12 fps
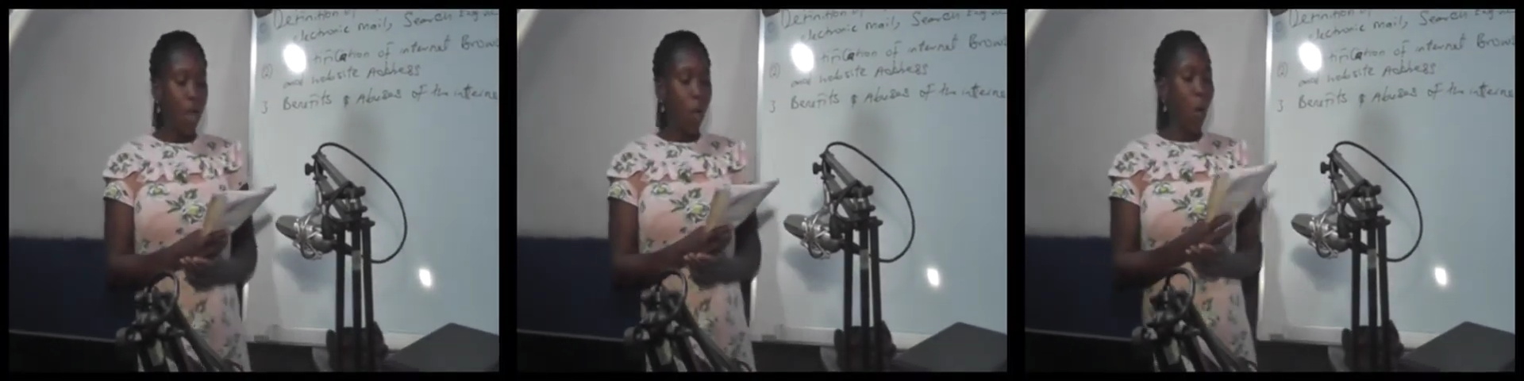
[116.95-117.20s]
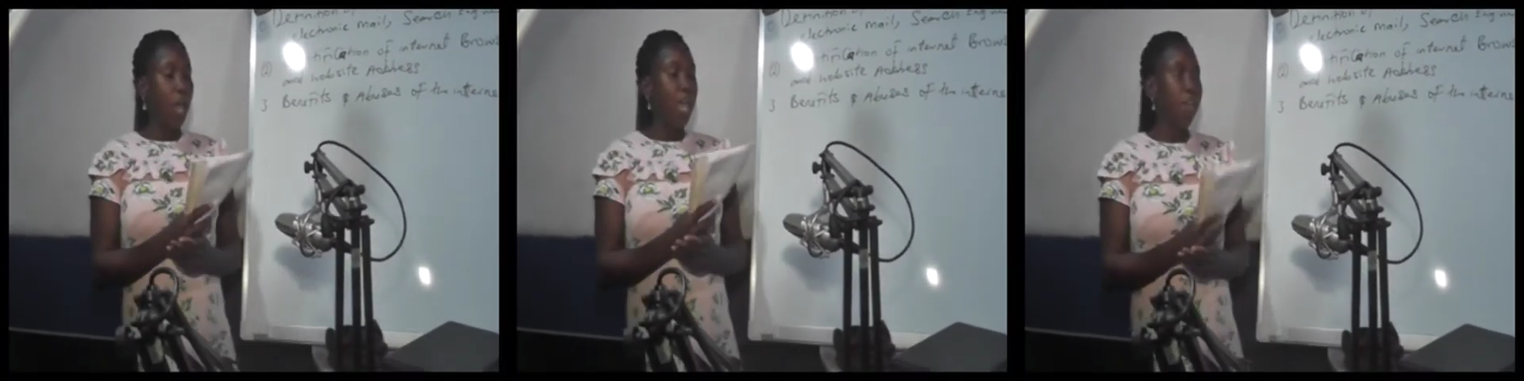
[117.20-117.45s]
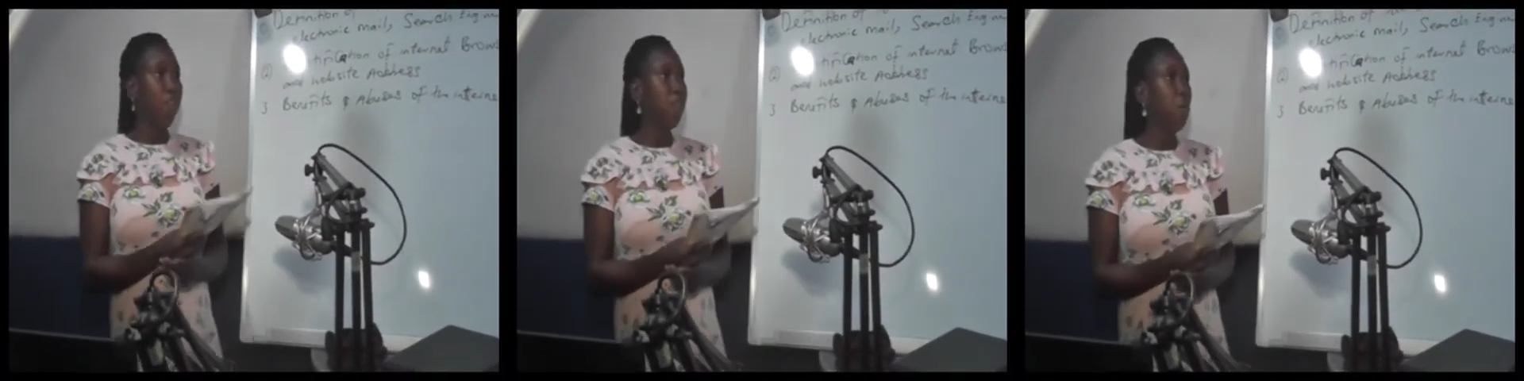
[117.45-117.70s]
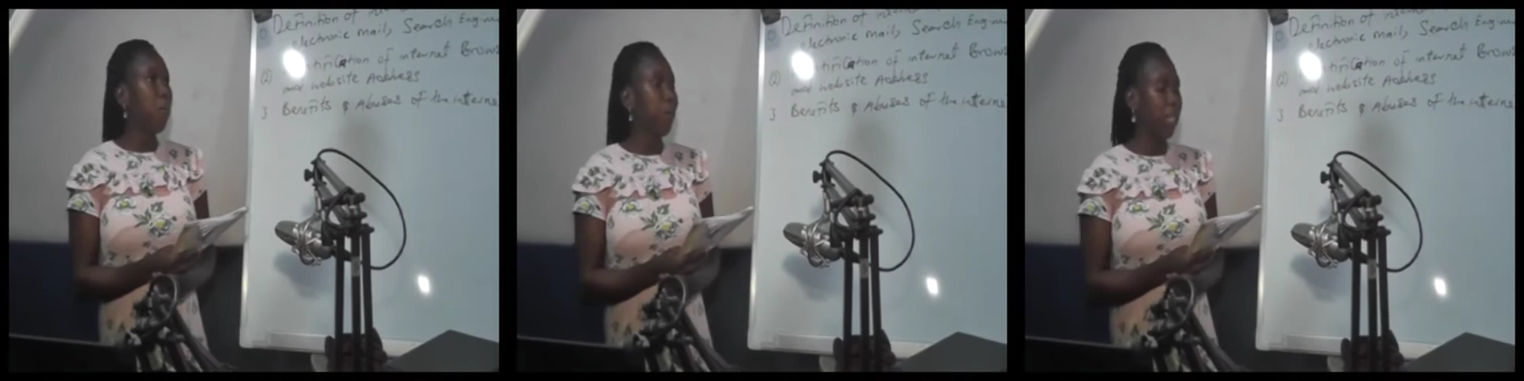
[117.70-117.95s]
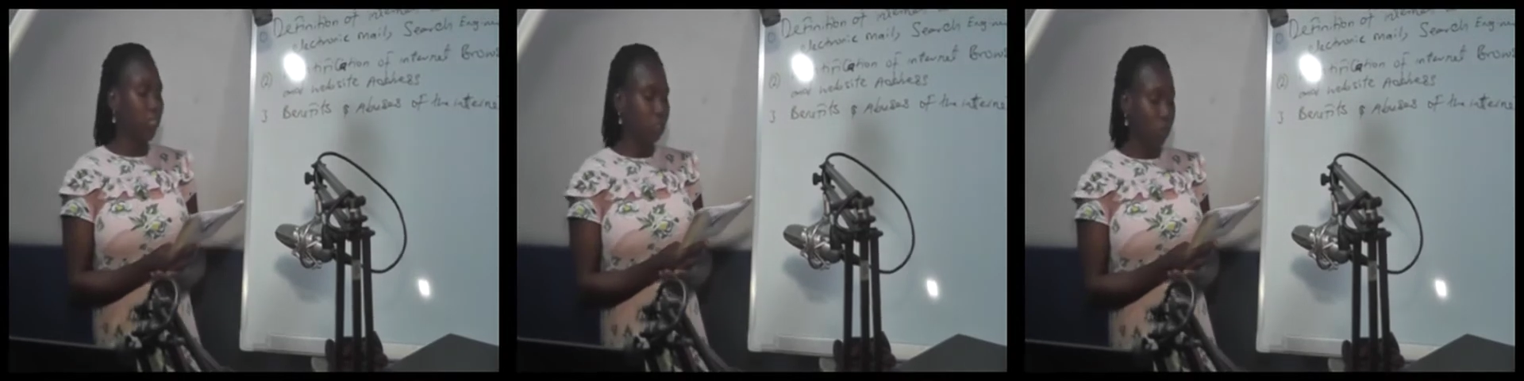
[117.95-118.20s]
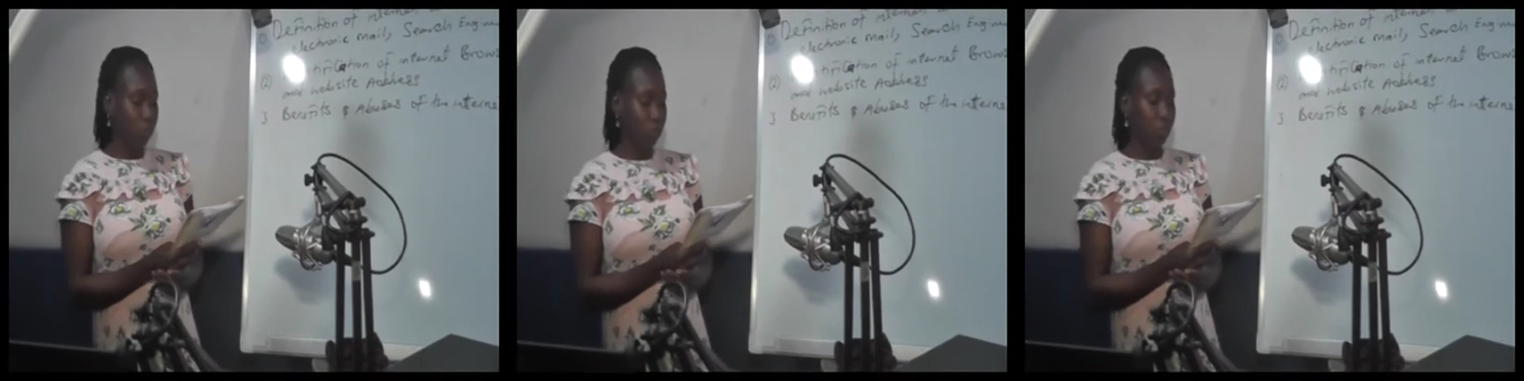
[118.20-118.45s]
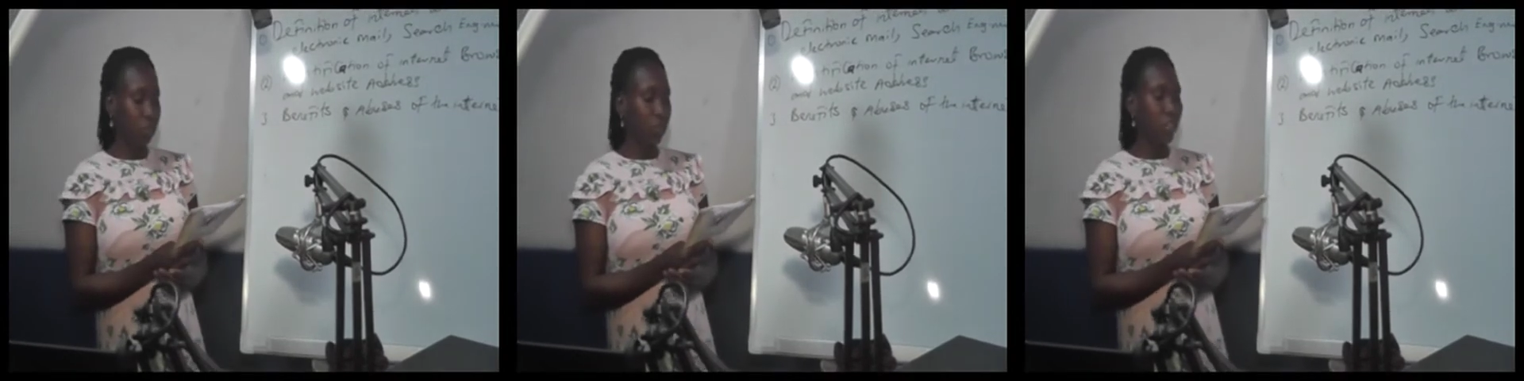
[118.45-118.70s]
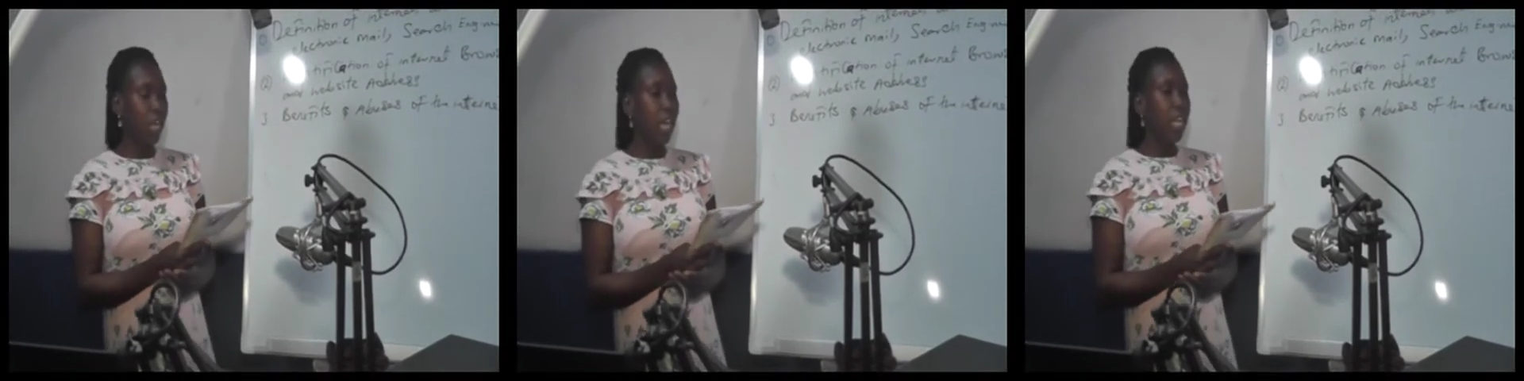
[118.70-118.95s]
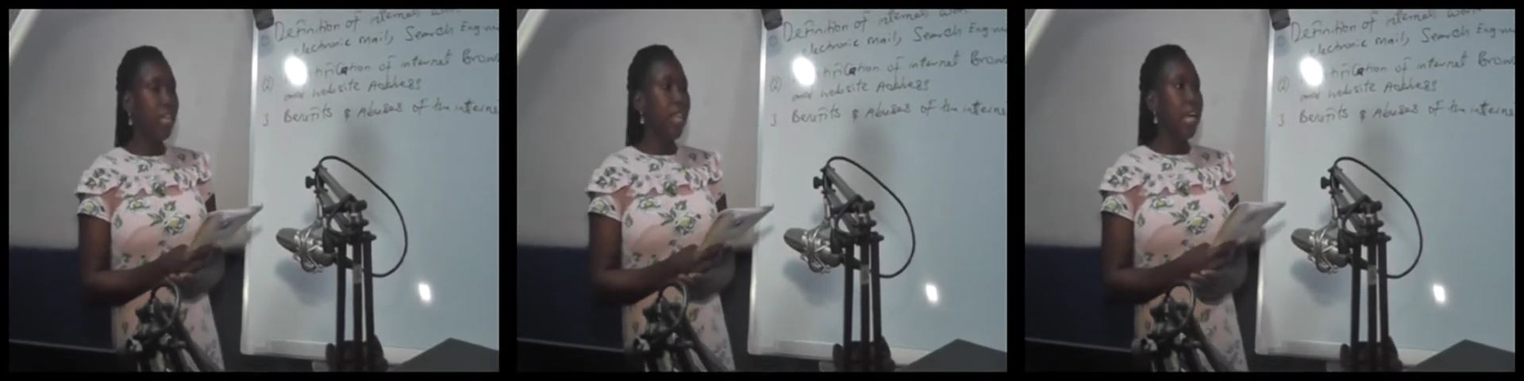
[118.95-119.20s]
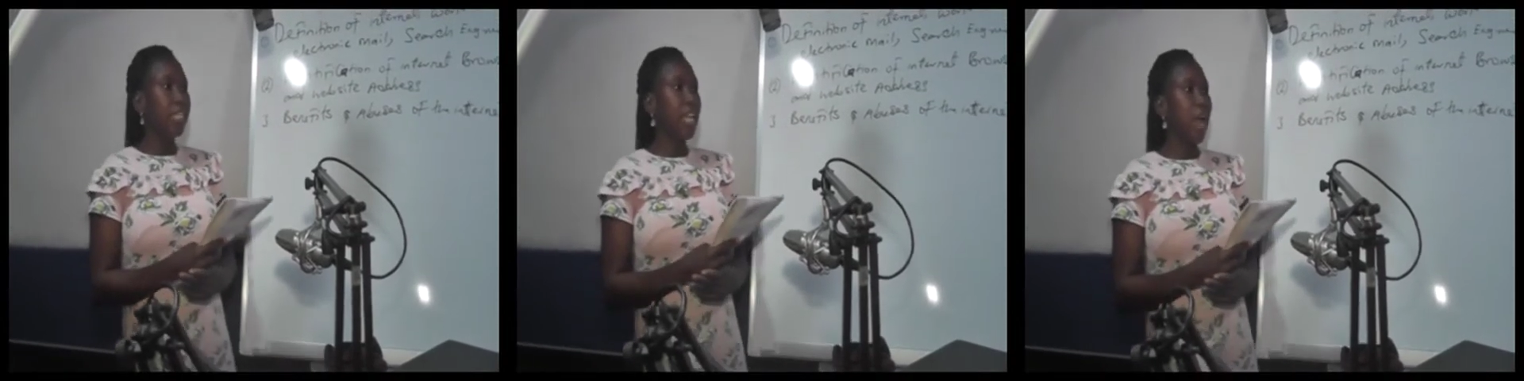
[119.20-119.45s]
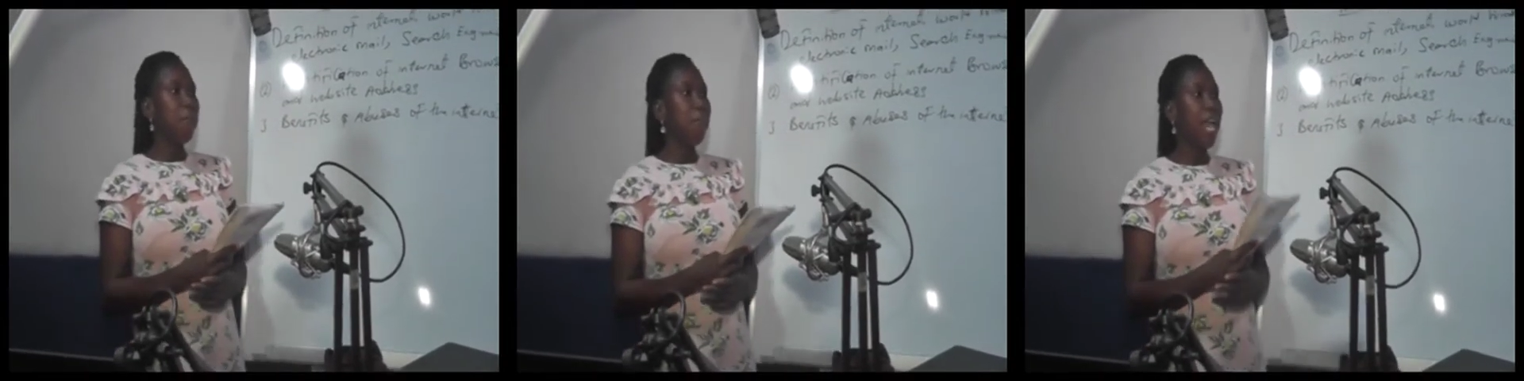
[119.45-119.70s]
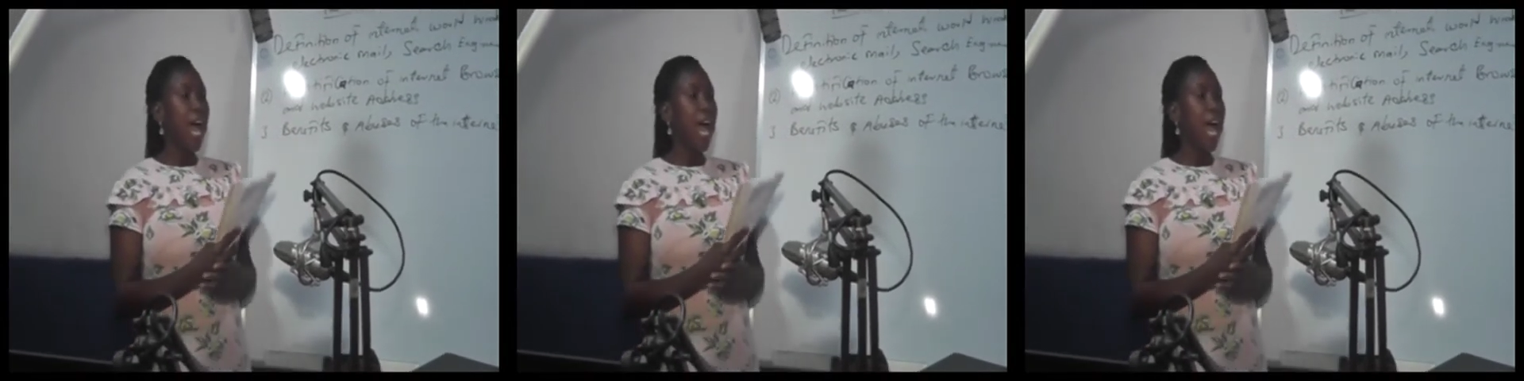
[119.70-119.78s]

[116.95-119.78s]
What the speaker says: or informations that can be